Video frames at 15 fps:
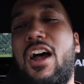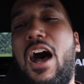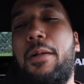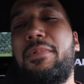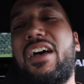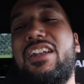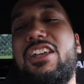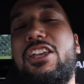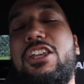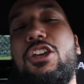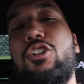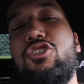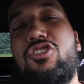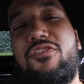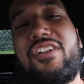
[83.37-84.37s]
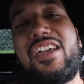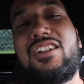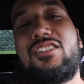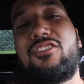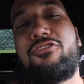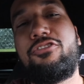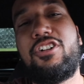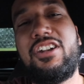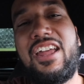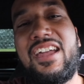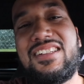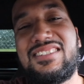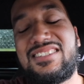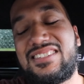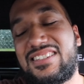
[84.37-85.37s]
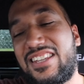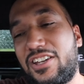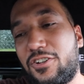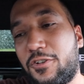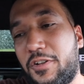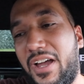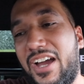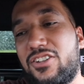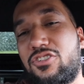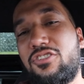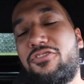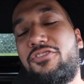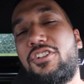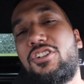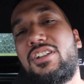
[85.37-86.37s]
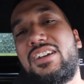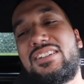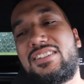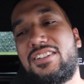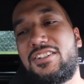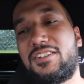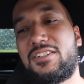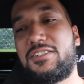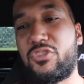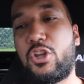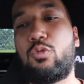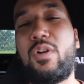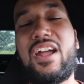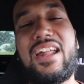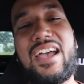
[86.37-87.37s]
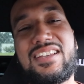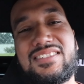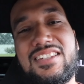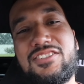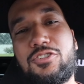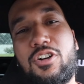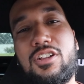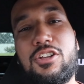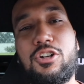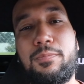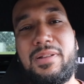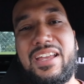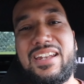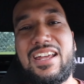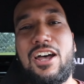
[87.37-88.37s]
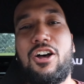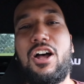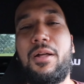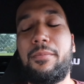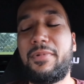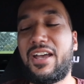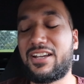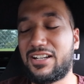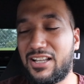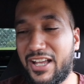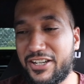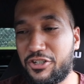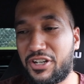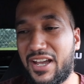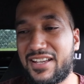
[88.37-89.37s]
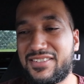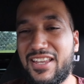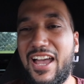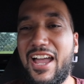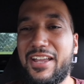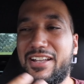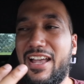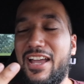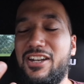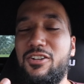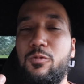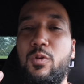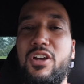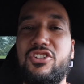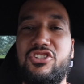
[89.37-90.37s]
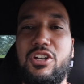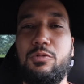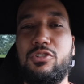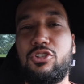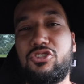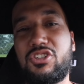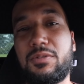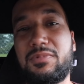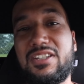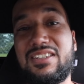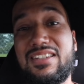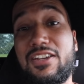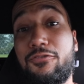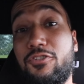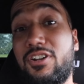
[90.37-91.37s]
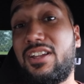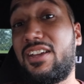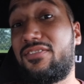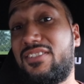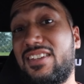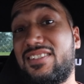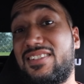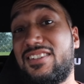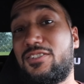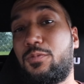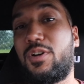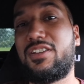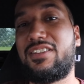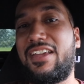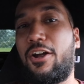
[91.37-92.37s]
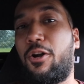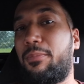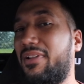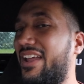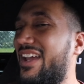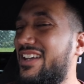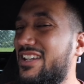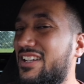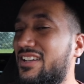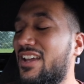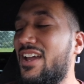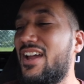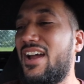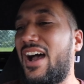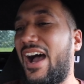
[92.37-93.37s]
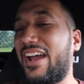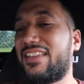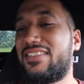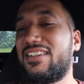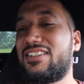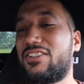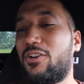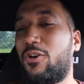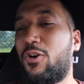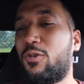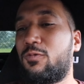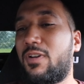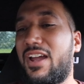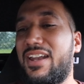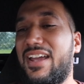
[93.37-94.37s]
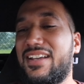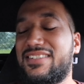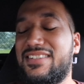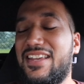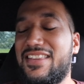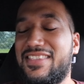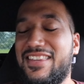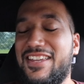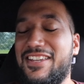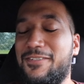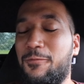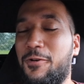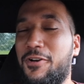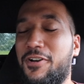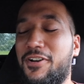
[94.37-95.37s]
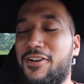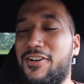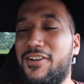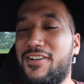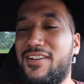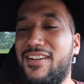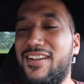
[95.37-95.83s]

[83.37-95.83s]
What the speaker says: I'm not a huge fan of the front end still. I do feel like the red accents are a little played out. I'm not gonna lie to you guys. I kind of wish they would do something different if this is what they are planning. I think the whole red accent thing where